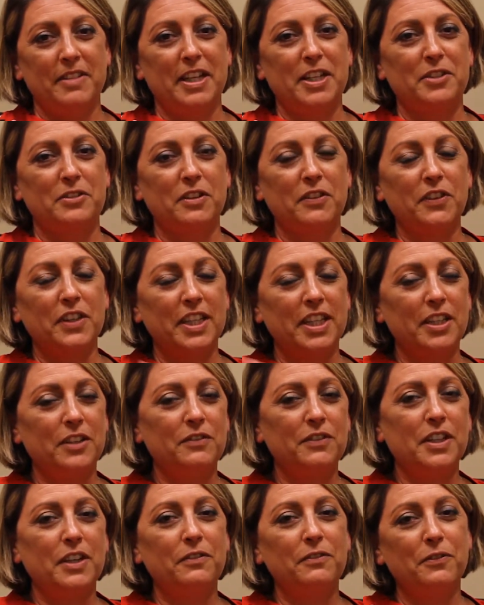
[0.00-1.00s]
for everything you've
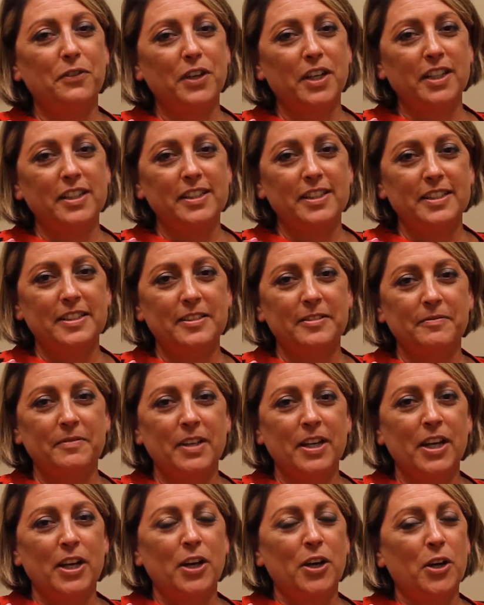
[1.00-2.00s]
done for us.
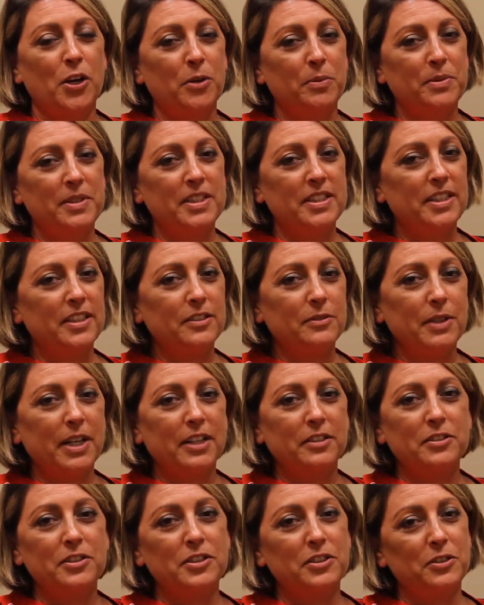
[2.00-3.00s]
Hope to see you
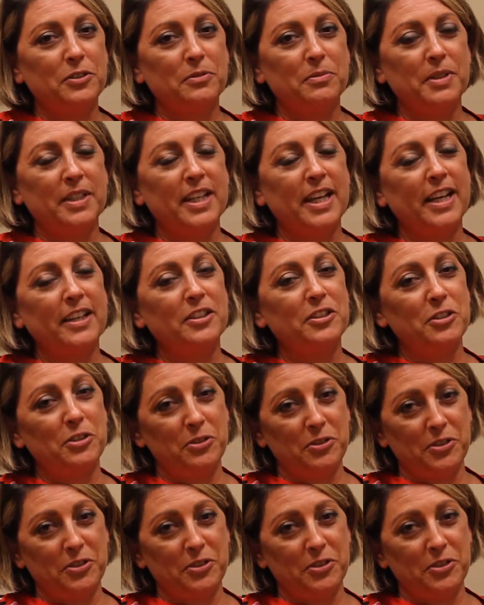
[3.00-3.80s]
around soon, but not too